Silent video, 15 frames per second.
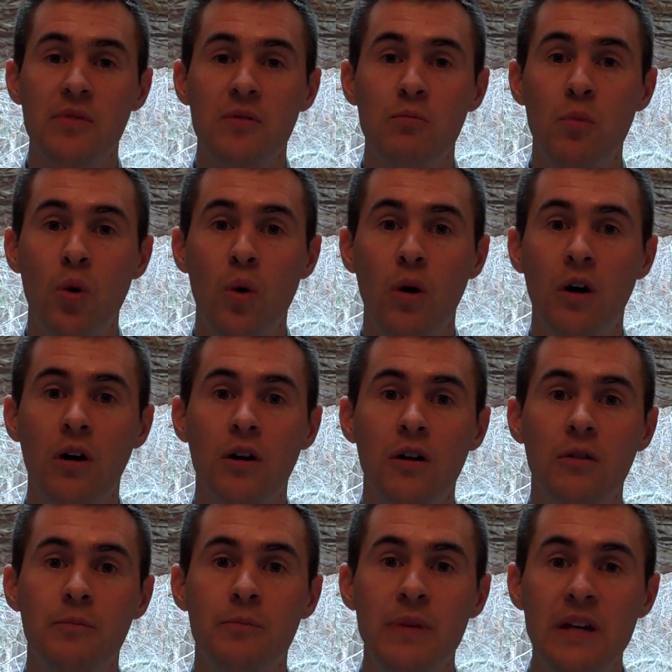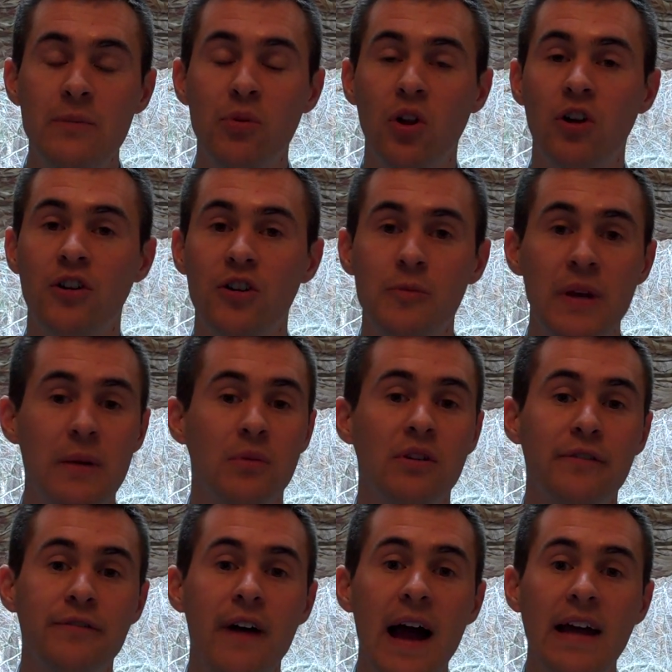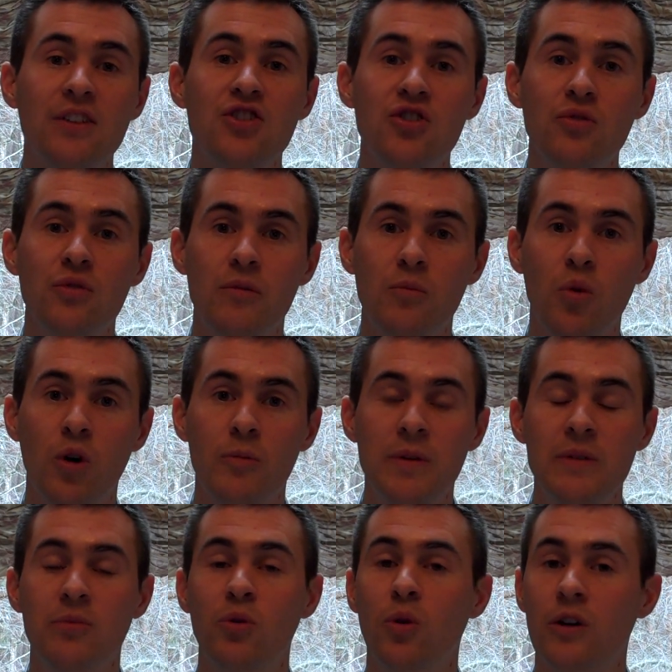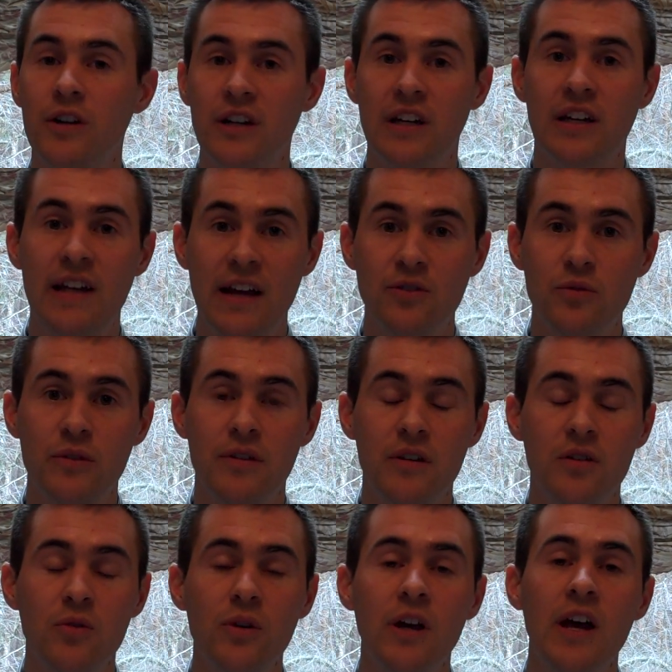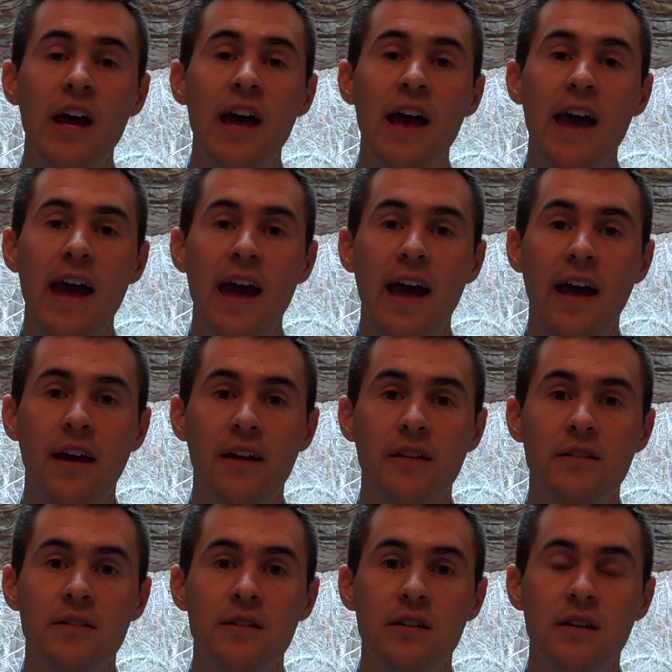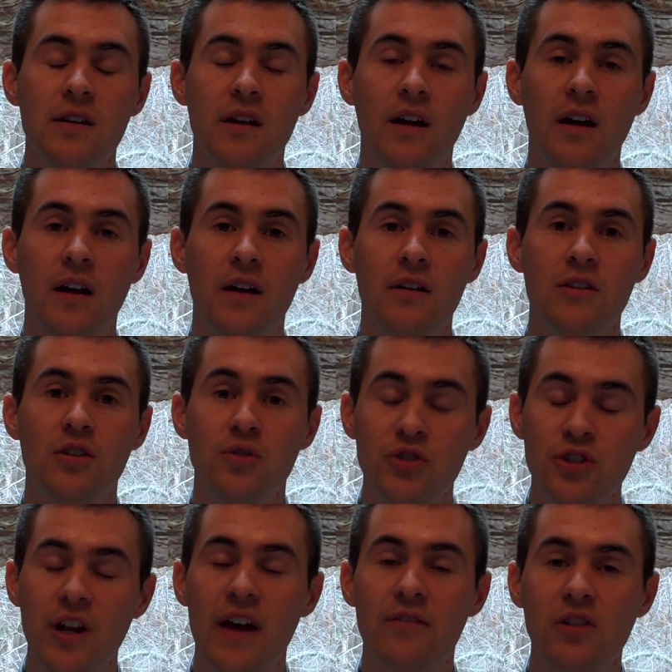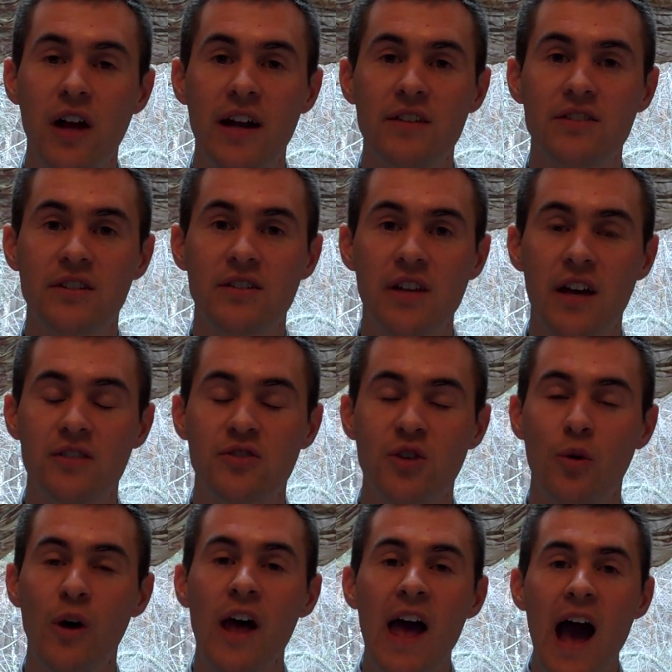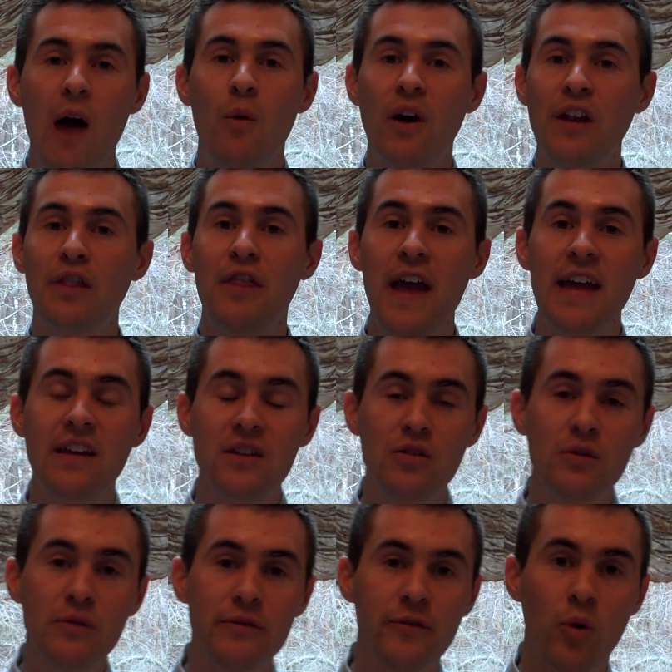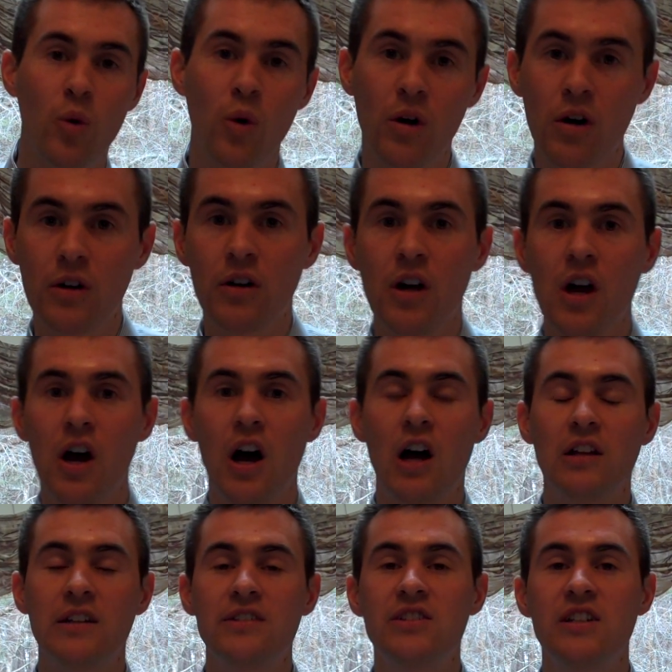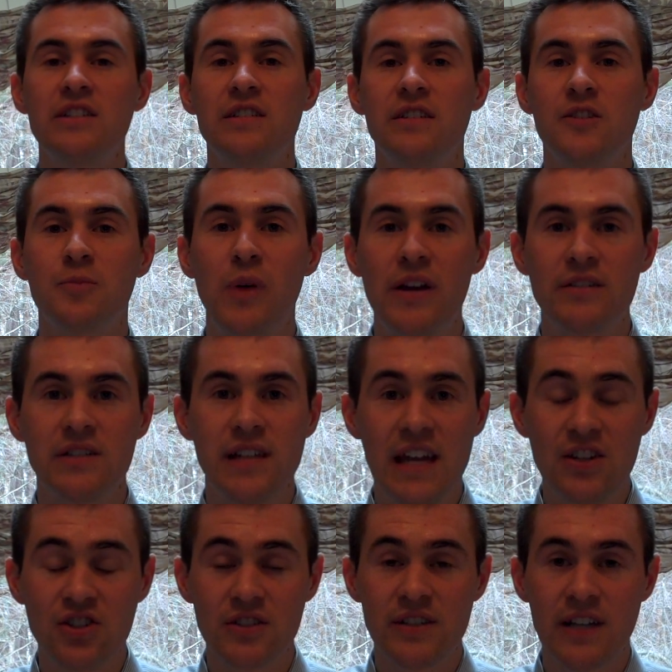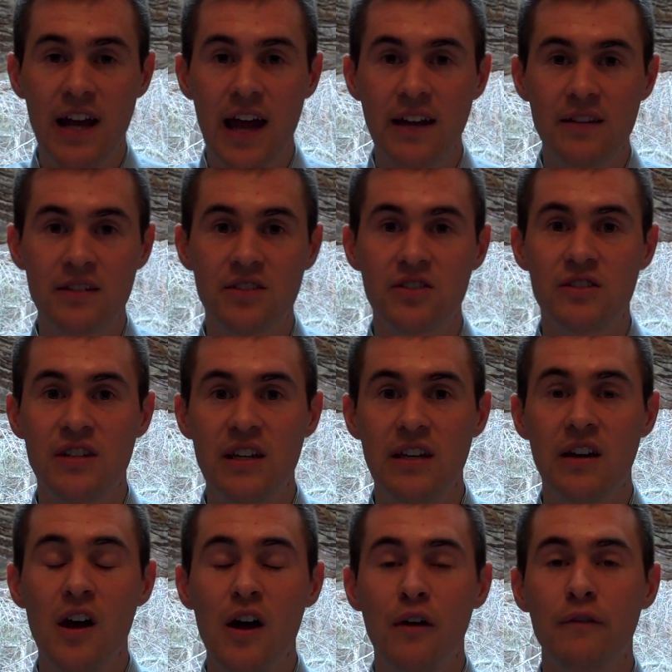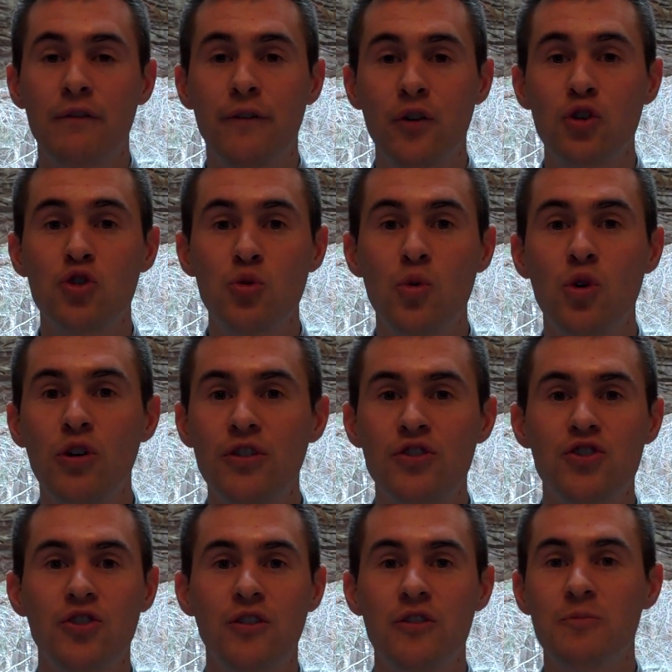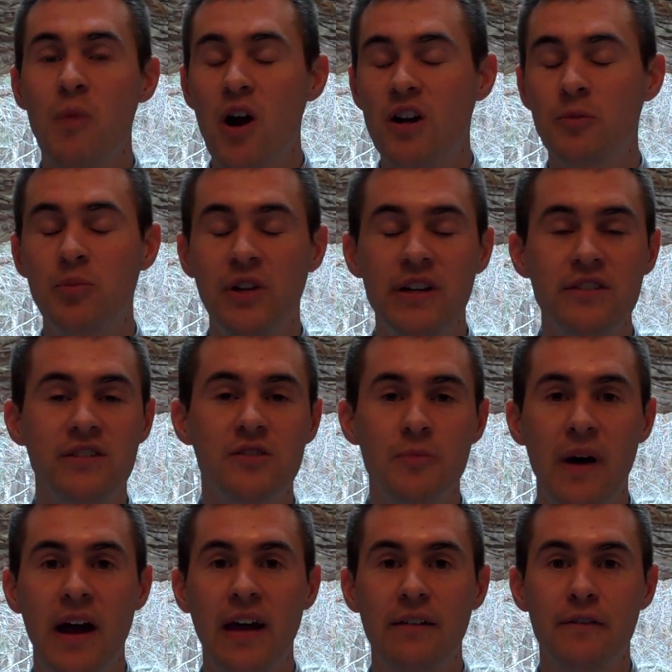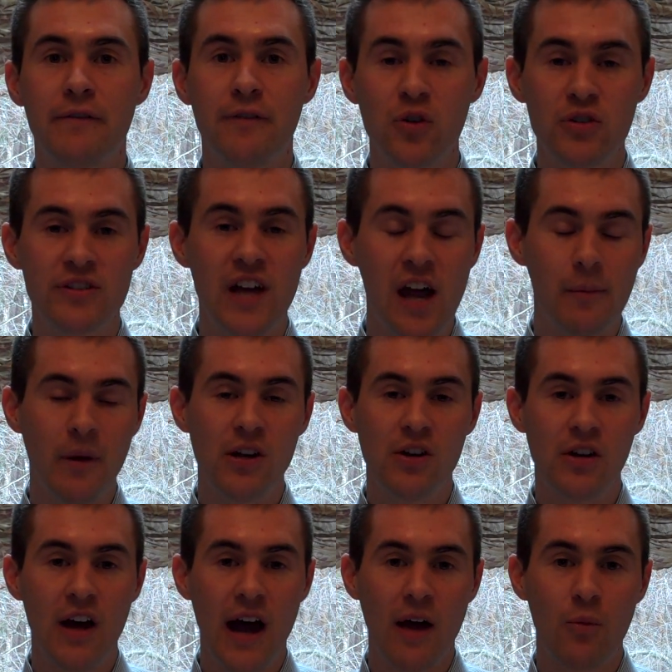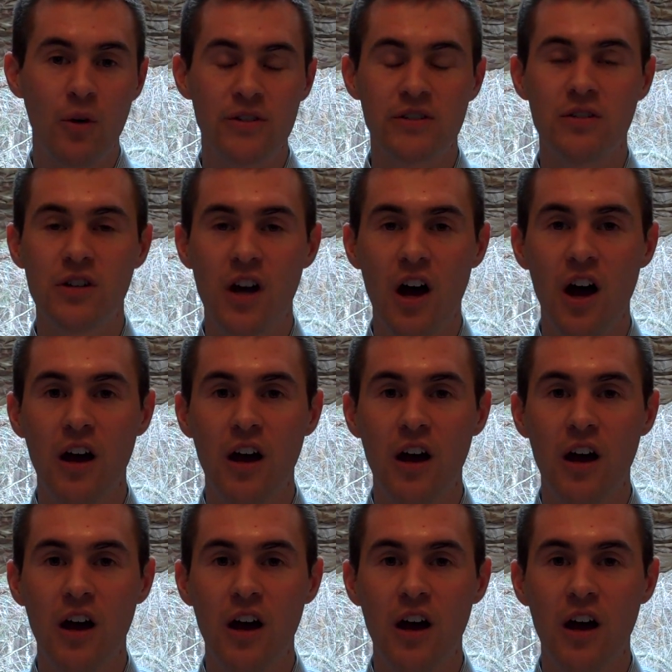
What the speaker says: the more people are going to be able to find you, the more people who are going to connect with you, and you should have a lot of success. So I want to thank you for listening to this presentation today. This is the virtual insurance marketplace. It's my first time. I know I wasn't